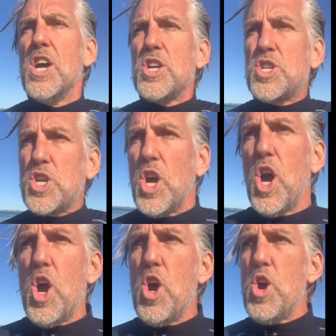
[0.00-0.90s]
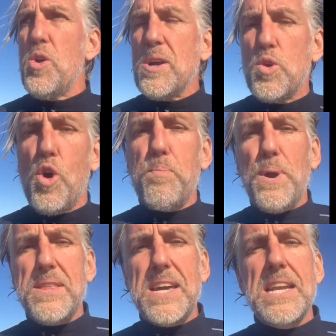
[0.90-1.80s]
to
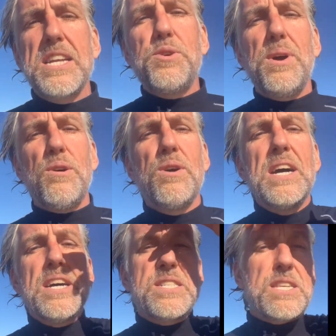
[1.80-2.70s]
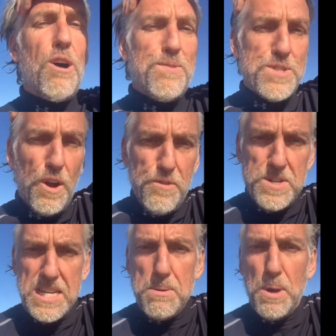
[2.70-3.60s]
incorporate that into our
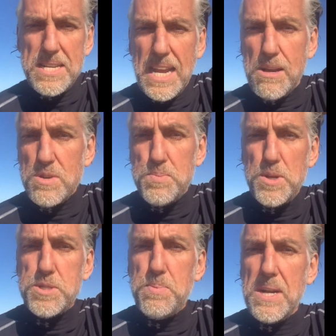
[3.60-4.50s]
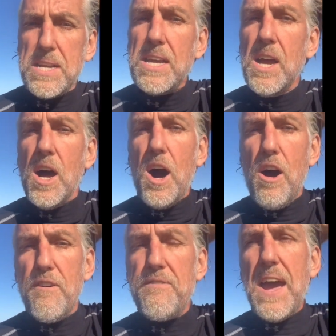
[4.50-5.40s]
self-sovereignty by taking responsibility
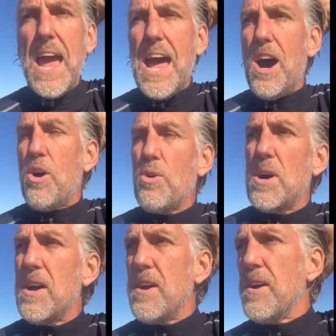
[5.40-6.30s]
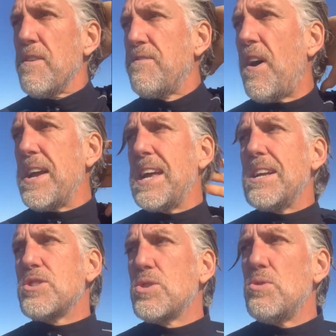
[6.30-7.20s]
of our
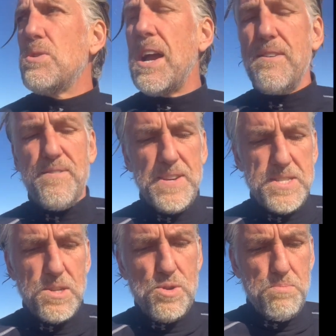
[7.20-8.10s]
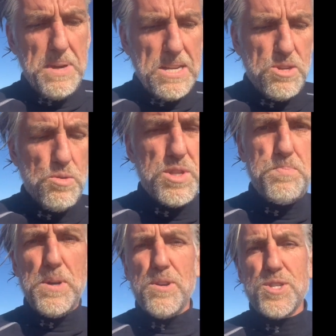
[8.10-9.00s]
financial and physical, mental,
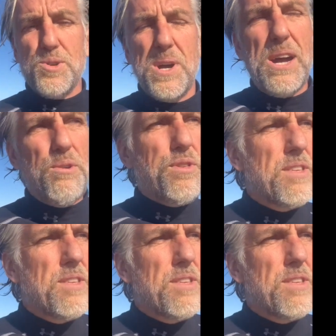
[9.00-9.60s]
spiritual health.